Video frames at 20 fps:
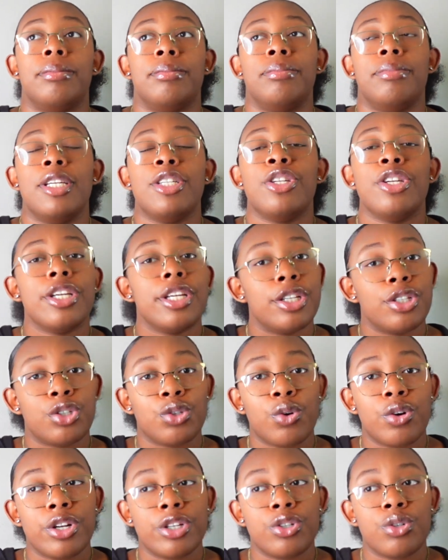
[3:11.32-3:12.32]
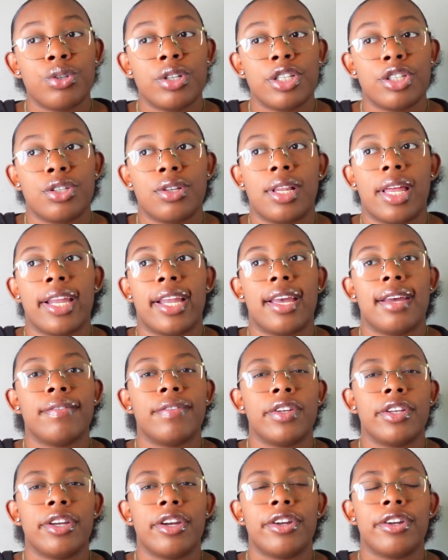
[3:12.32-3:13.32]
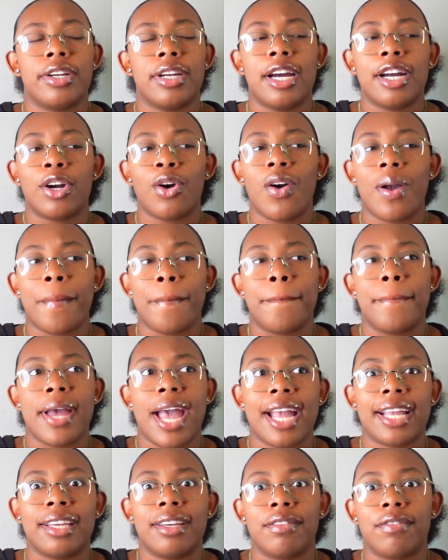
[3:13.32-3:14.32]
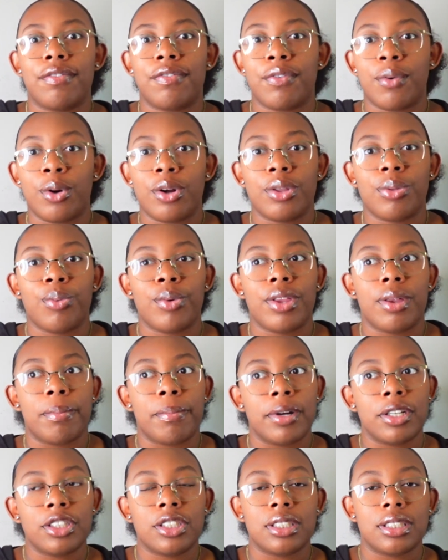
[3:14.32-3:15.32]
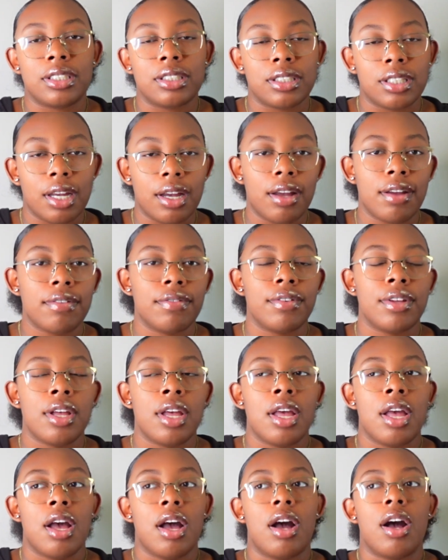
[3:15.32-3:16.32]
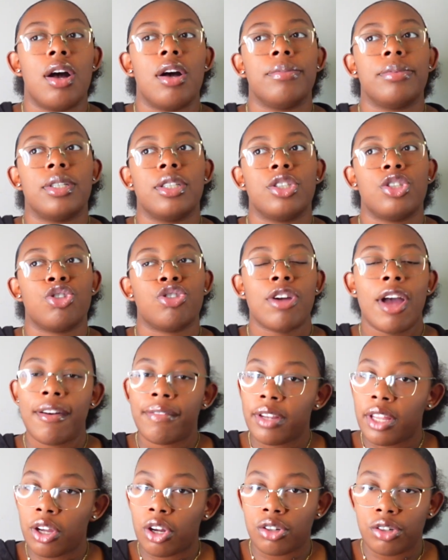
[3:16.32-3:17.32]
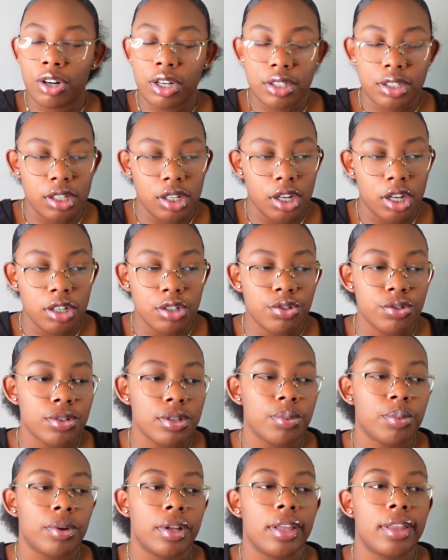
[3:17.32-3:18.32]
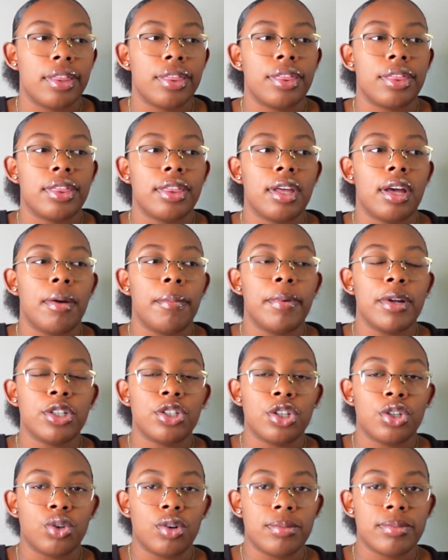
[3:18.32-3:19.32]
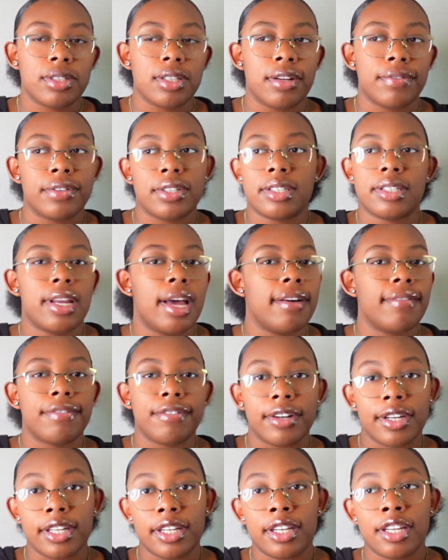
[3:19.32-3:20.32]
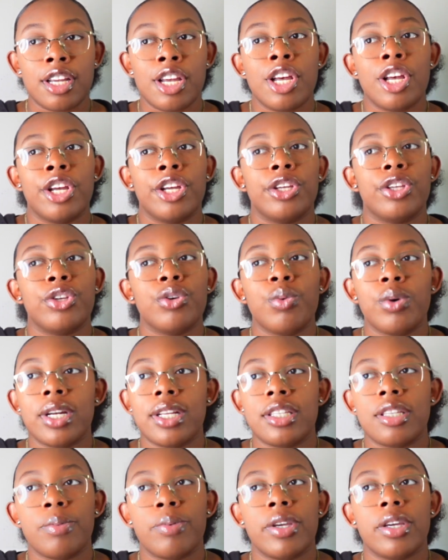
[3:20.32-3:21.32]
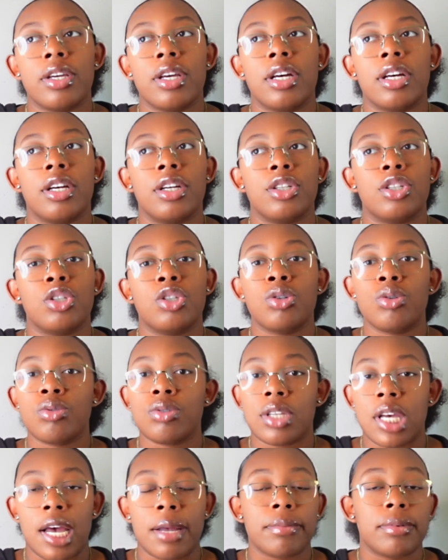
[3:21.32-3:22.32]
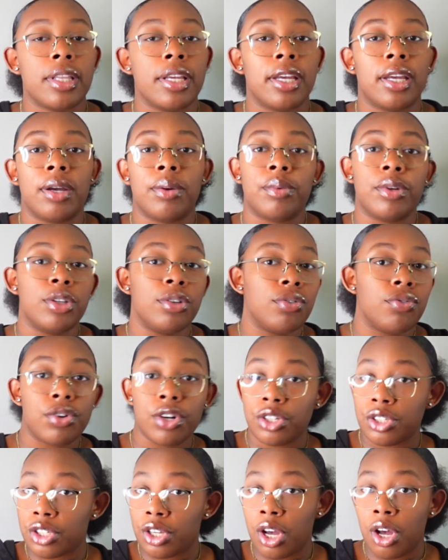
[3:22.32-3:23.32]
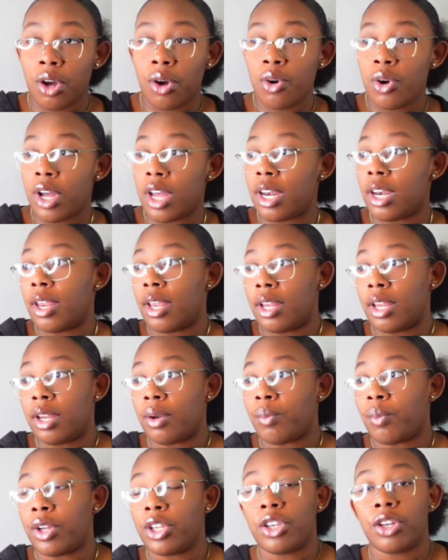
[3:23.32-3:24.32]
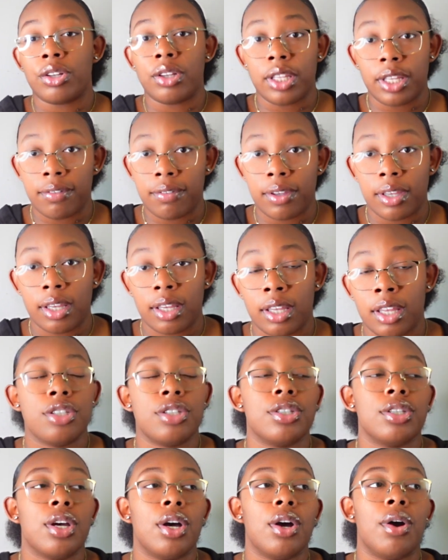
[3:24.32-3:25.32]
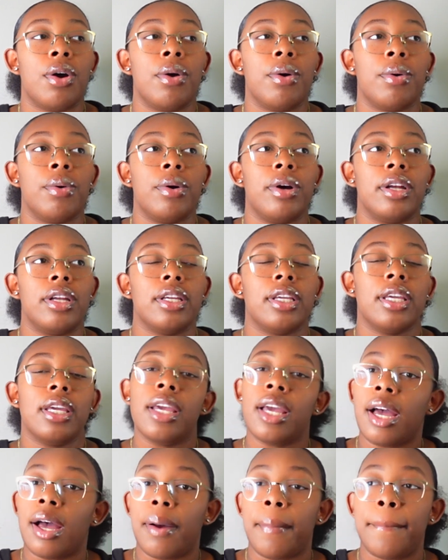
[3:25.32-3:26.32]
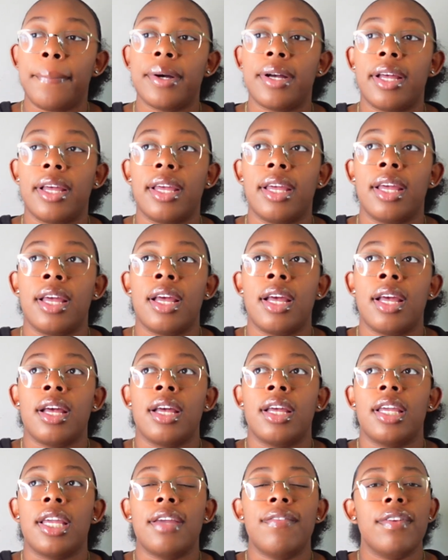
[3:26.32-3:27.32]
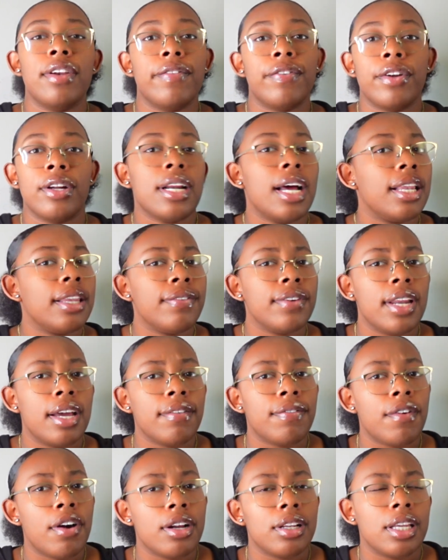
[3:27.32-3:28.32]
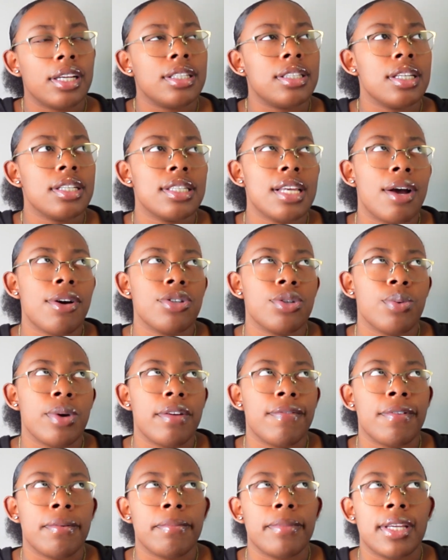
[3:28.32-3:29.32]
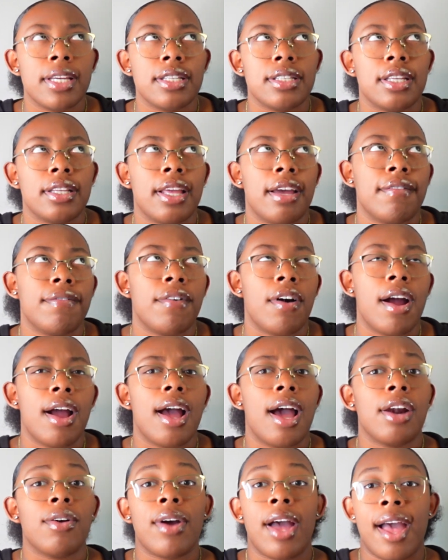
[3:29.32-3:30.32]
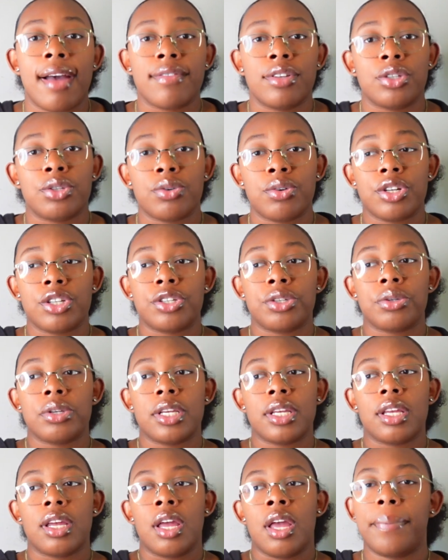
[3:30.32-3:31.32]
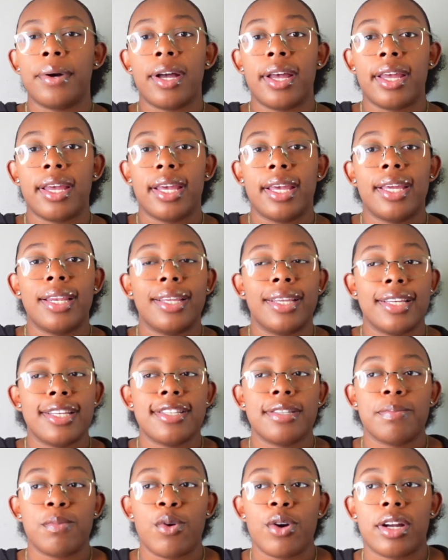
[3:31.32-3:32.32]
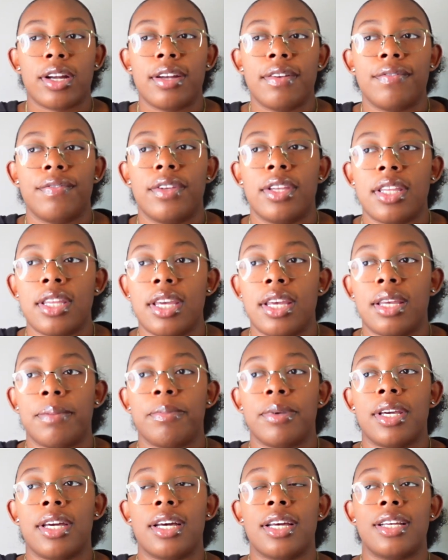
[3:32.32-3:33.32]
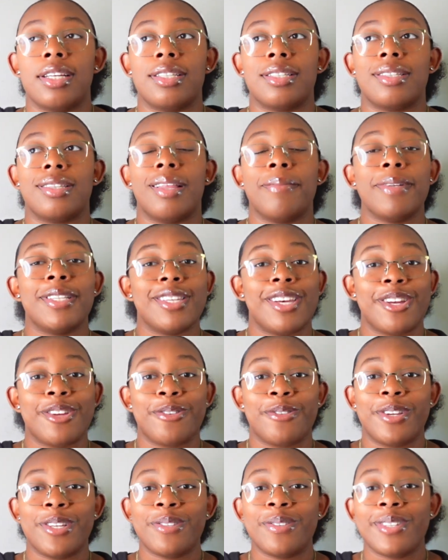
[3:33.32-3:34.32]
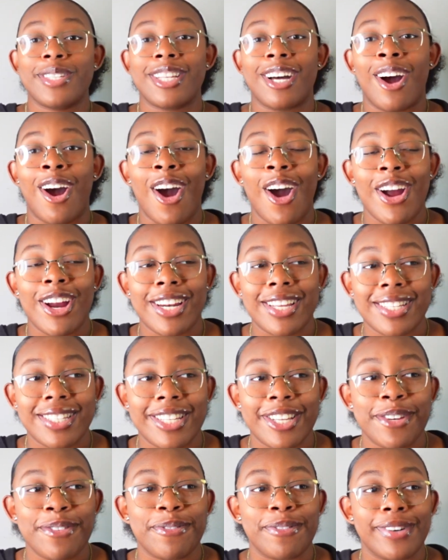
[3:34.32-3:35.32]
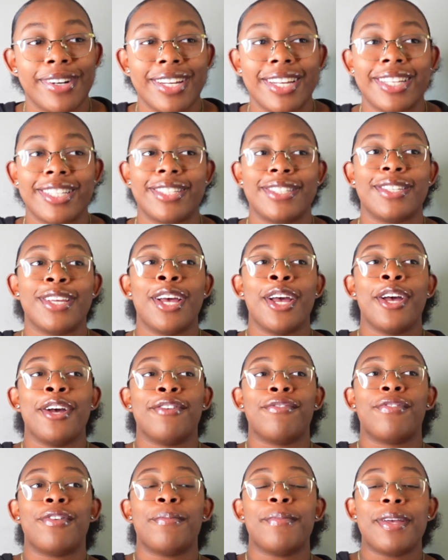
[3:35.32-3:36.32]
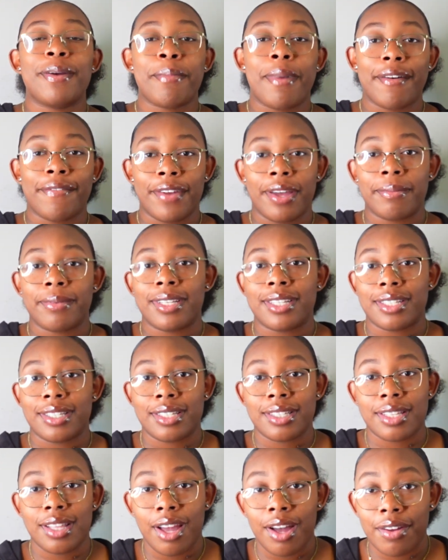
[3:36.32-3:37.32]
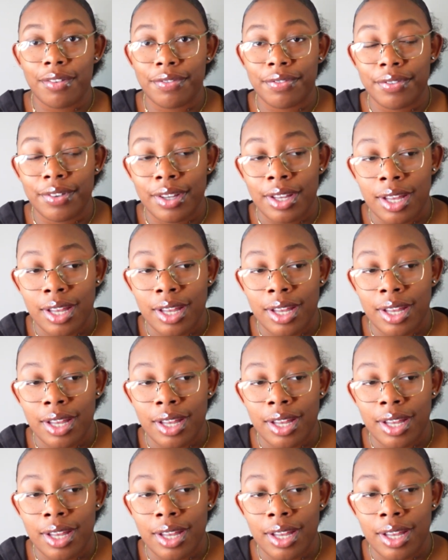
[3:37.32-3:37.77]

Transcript: make sure you get a storage unit, so like every year you're not going back and forth with a bunch of stuff, because traveling across the country with a bunch of dorm stuff is not fun. You want it to be a two-time thing, when you first go and then when you're leaving. So yeah, but even if you're not living that far, like 6 hours away from me isn't that far. I don't have a storage unit, but it is more convenient, because let me tell you, this is the hardest it was for me and my family to stuff